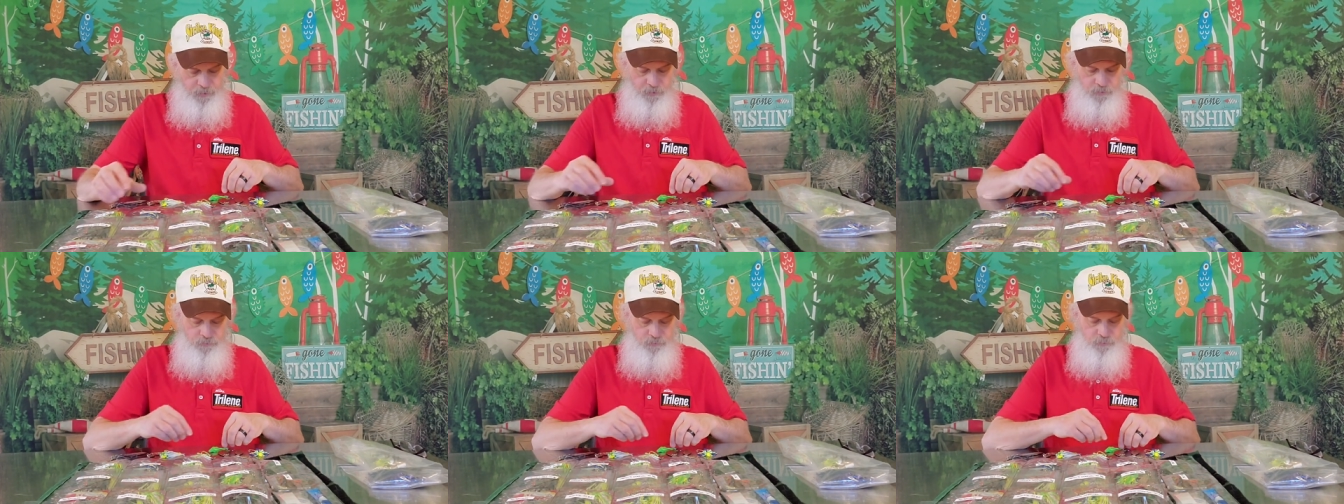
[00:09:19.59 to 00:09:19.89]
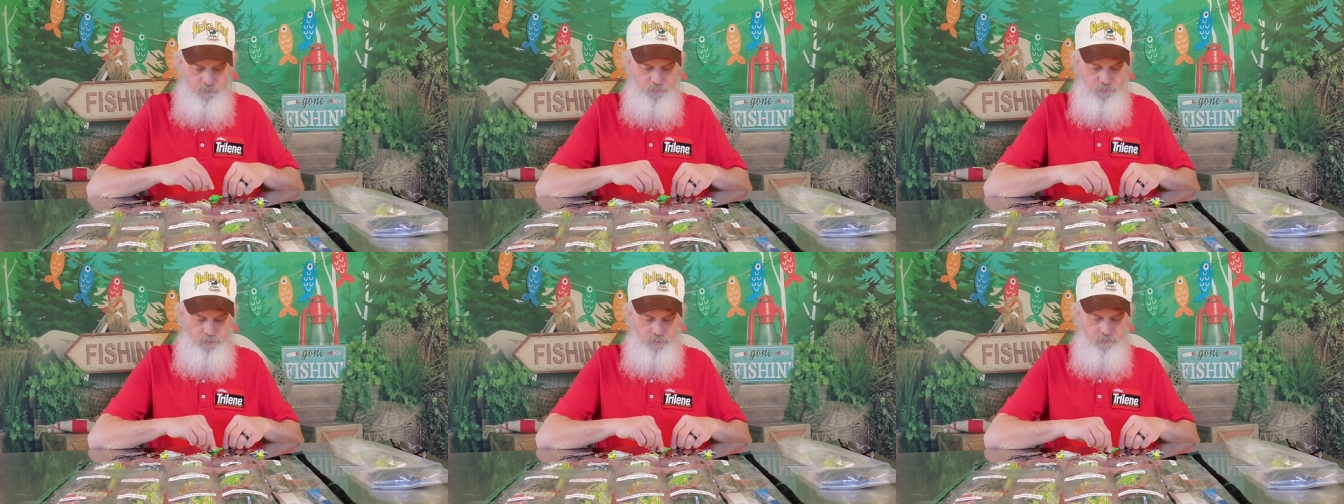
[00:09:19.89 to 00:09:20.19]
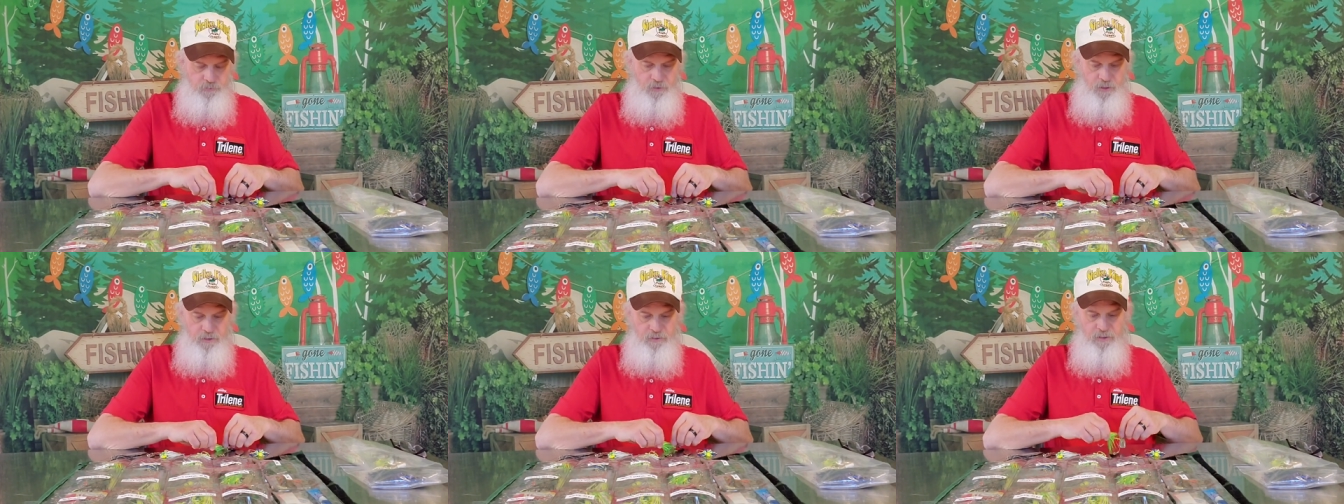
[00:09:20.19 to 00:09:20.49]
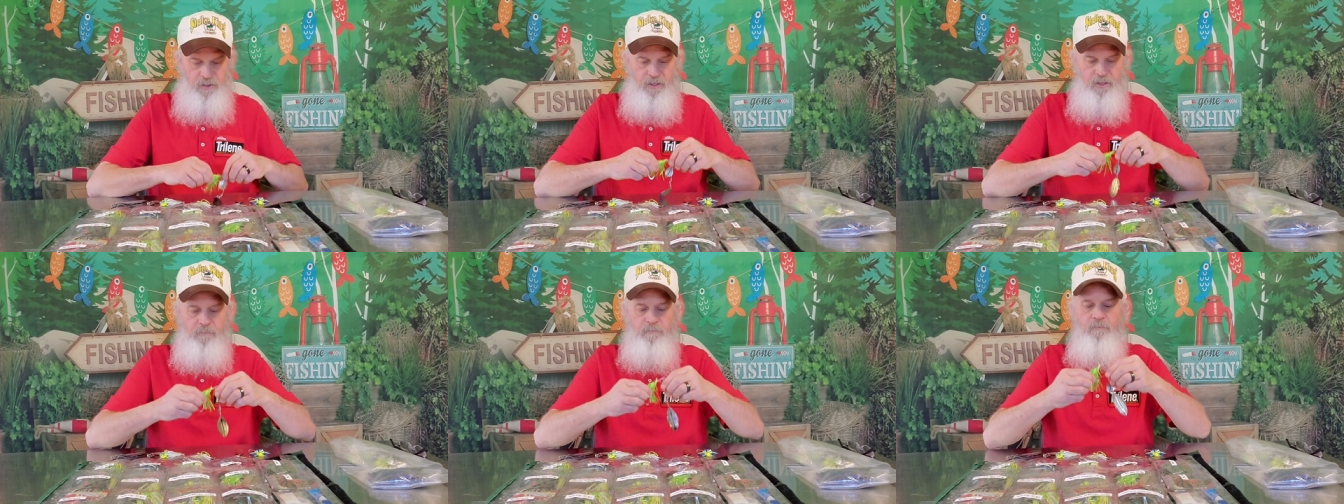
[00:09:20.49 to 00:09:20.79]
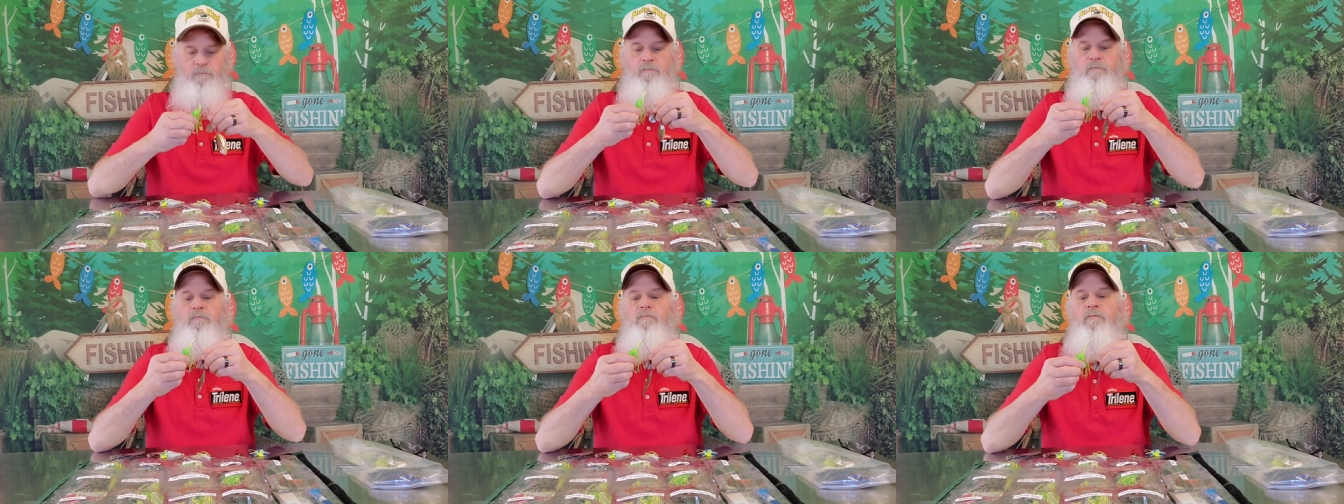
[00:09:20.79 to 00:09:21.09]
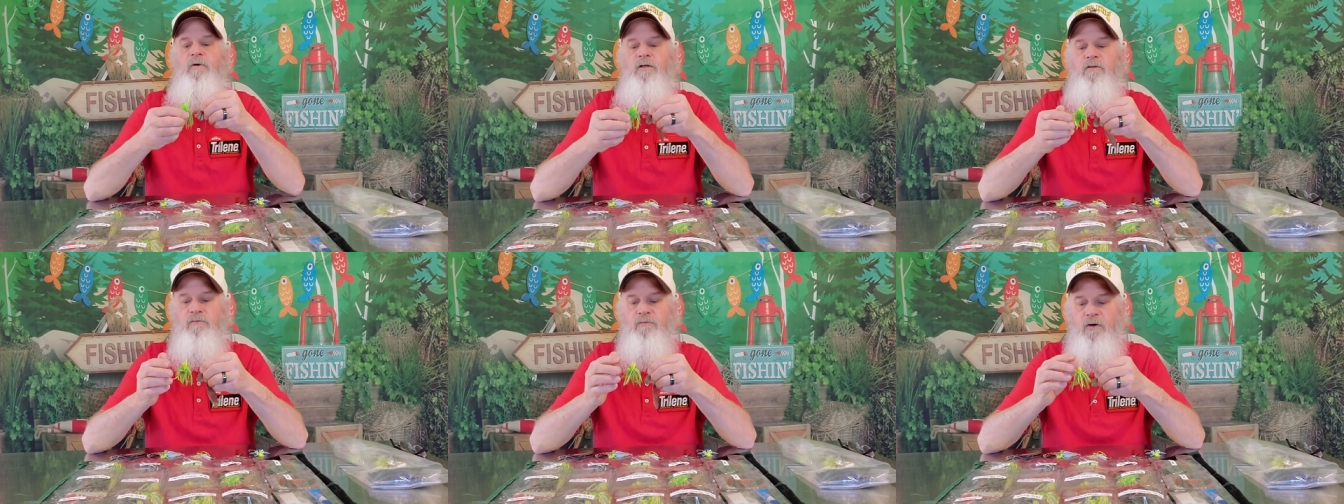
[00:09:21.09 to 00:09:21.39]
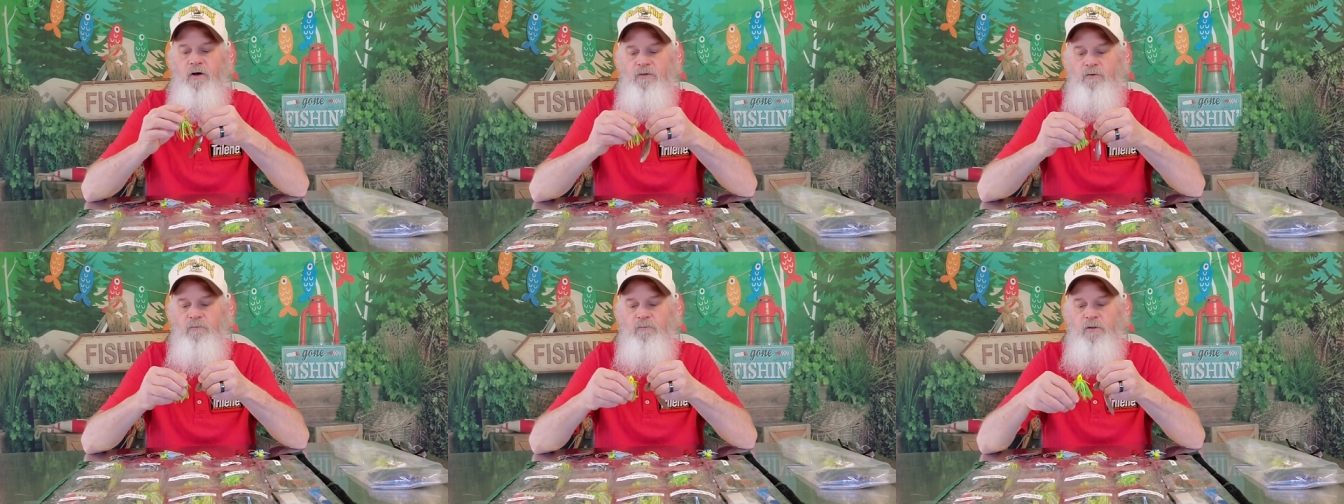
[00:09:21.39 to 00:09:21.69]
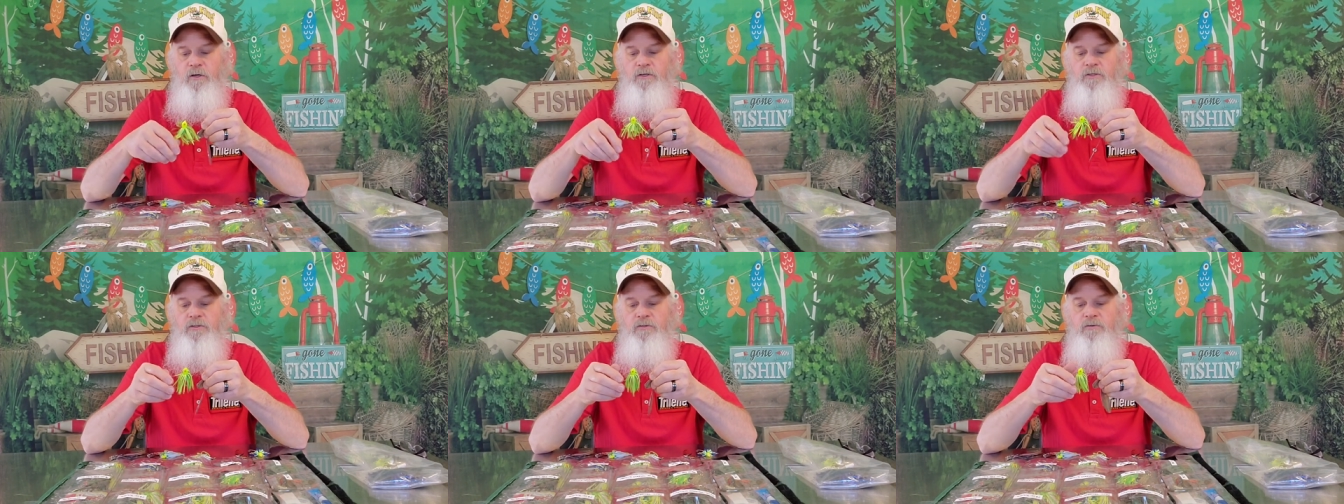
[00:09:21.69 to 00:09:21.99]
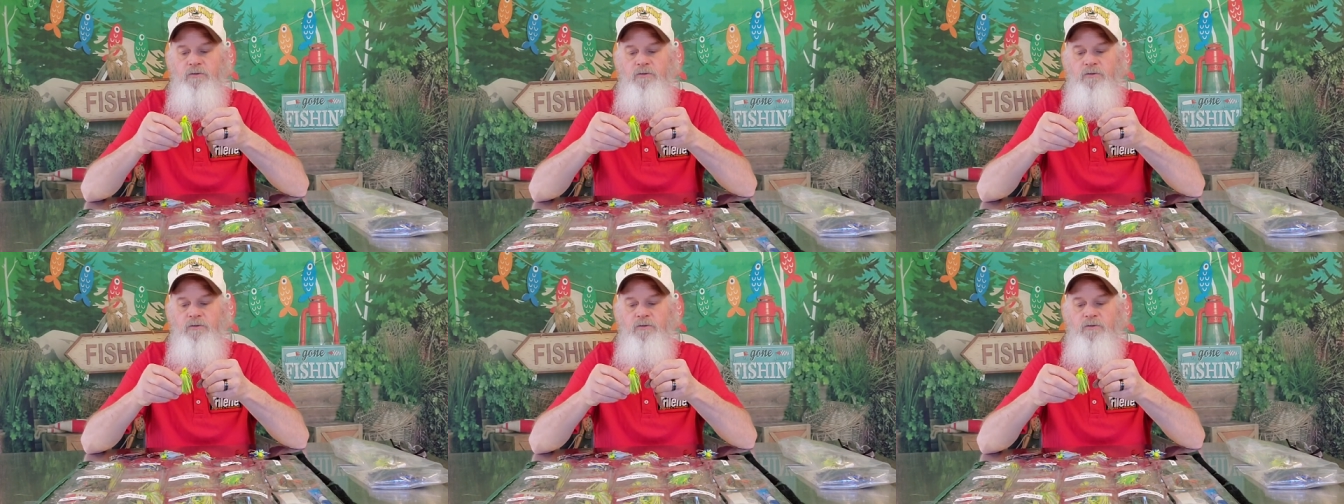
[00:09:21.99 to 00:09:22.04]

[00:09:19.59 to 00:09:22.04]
So until next time, may the Father bless